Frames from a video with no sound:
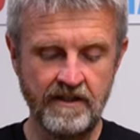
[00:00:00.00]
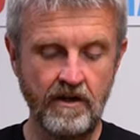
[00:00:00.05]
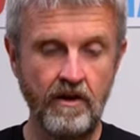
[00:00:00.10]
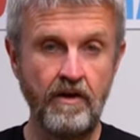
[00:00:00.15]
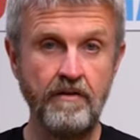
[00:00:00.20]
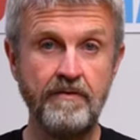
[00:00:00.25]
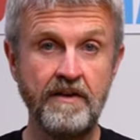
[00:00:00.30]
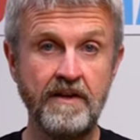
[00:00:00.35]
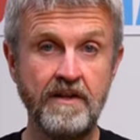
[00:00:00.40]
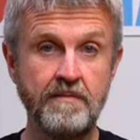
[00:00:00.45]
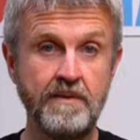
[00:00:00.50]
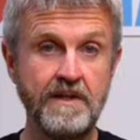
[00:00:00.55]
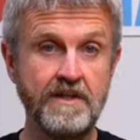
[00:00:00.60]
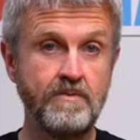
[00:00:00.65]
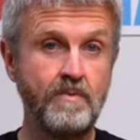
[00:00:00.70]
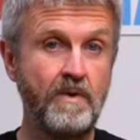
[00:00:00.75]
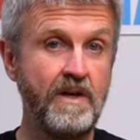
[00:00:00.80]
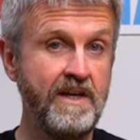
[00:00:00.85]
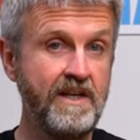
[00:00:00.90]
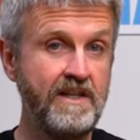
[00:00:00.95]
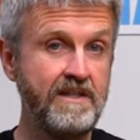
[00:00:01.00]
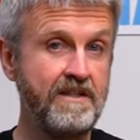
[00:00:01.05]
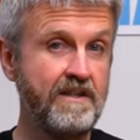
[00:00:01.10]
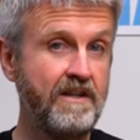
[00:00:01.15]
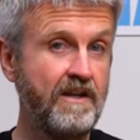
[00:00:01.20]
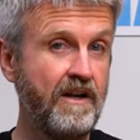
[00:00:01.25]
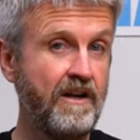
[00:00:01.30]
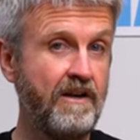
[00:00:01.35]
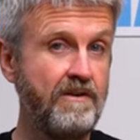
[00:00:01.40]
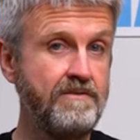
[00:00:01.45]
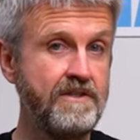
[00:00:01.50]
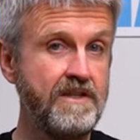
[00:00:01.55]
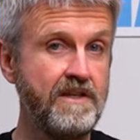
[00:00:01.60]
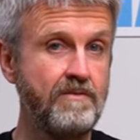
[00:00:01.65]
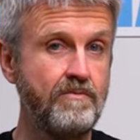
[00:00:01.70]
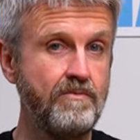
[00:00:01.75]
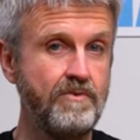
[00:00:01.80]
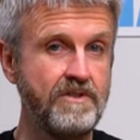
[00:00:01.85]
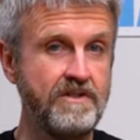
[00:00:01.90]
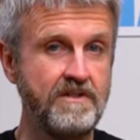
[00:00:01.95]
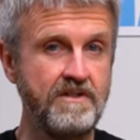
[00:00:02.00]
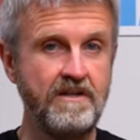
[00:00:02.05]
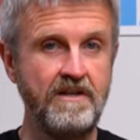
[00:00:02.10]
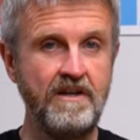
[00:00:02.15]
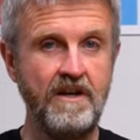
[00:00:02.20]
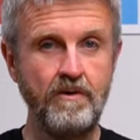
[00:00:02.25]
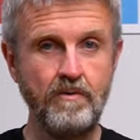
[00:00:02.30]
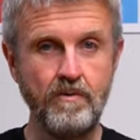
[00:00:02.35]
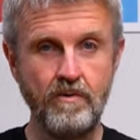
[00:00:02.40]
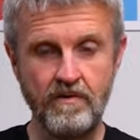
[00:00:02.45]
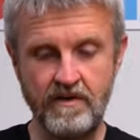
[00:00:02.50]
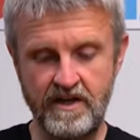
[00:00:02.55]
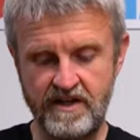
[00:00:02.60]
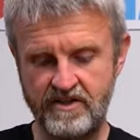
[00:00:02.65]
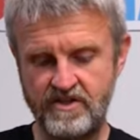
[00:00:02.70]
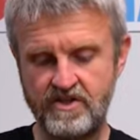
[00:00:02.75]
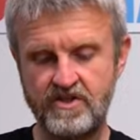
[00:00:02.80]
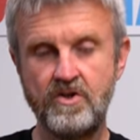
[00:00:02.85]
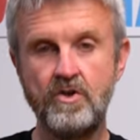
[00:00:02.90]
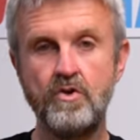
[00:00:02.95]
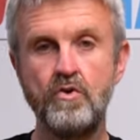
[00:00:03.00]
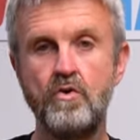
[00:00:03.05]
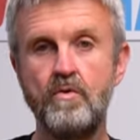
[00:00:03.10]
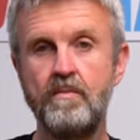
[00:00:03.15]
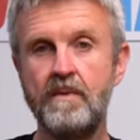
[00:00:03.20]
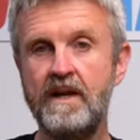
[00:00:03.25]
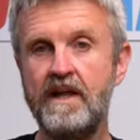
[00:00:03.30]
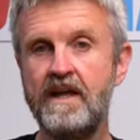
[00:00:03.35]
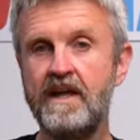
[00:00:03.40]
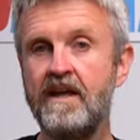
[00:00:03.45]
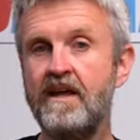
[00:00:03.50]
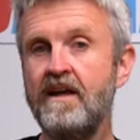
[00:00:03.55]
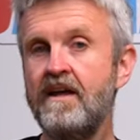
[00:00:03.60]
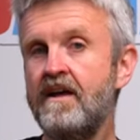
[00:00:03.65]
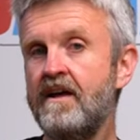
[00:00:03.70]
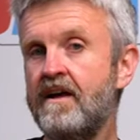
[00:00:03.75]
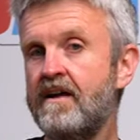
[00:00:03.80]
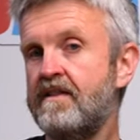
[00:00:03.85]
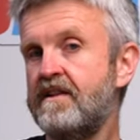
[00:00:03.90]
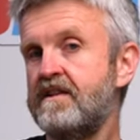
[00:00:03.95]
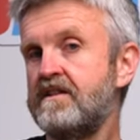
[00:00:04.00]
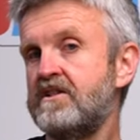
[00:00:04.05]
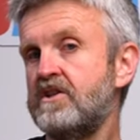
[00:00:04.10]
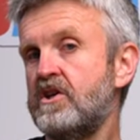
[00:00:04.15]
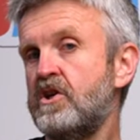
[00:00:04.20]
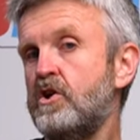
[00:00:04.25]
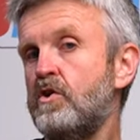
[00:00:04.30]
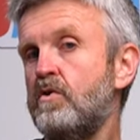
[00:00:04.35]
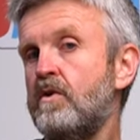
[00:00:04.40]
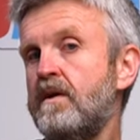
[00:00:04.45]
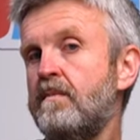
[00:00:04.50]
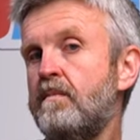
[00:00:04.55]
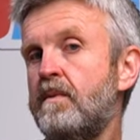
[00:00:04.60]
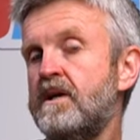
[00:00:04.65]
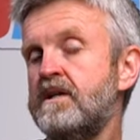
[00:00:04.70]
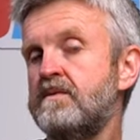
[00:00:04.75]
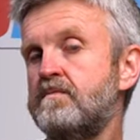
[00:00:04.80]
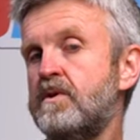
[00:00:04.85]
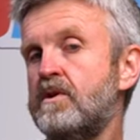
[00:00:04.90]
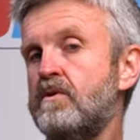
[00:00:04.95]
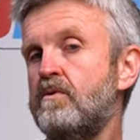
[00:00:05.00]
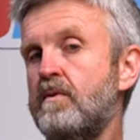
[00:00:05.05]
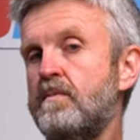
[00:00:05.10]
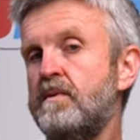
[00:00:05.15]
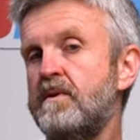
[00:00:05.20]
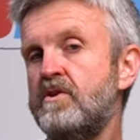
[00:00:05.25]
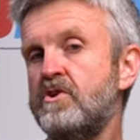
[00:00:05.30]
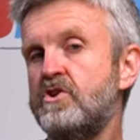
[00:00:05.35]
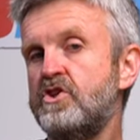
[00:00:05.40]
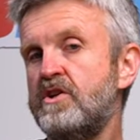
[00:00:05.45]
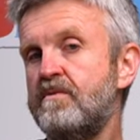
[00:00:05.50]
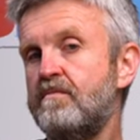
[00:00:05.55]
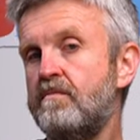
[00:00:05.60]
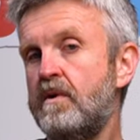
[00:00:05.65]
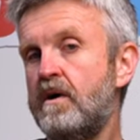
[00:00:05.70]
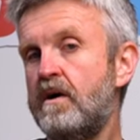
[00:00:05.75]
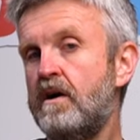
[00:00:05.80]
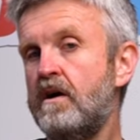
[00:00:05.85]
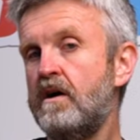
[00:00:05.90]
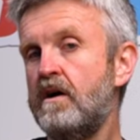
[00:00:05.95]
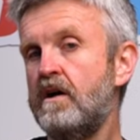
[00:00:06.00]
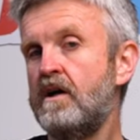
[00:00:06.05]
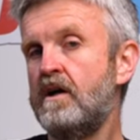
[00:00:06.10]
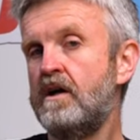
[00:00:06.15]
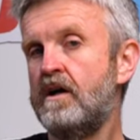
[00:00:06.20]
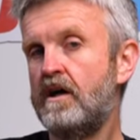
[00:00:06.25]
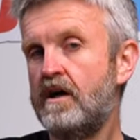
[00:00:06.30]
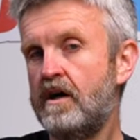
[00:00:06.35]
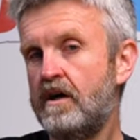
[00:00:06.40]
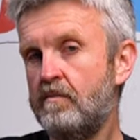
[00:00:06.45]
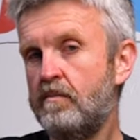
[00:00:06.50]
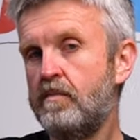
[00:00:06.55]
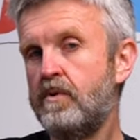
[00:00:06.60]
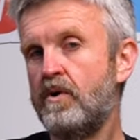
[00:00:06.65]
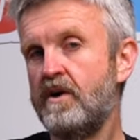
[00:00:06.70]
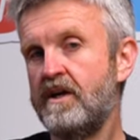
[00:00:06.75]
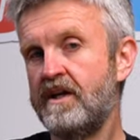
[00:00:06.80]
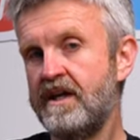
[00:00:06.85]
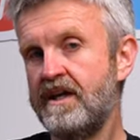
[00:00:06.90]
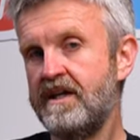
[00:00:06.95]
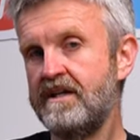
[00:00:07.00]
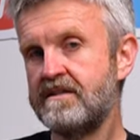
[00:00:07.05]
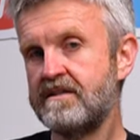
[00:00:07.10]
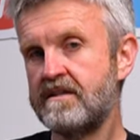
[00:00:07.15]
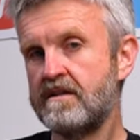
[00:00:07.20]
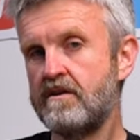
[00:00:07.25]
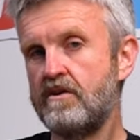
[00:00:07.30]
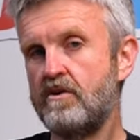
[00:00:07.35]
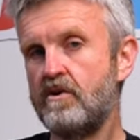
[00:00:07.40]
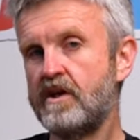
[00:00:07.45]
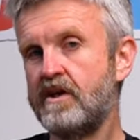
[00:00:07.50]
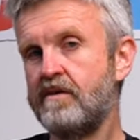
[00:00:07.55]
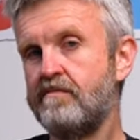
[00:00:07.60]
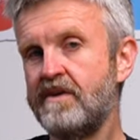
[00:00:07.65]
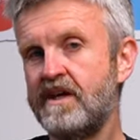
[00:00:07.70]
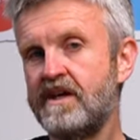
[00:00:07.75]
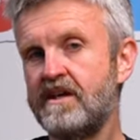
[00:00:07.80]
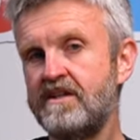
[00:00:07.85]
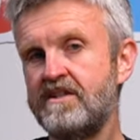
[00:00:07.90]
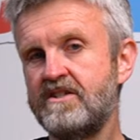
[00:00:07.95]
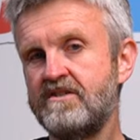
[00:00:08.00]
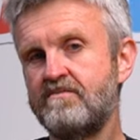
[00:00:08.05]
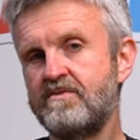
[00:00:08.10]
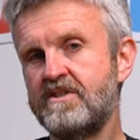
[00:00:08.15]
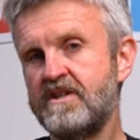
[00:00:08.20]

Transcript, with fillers: I found the best way to close it was to lower it just normally and then secure it in place by gripping the chin bar and pulling it into the locking mechanism.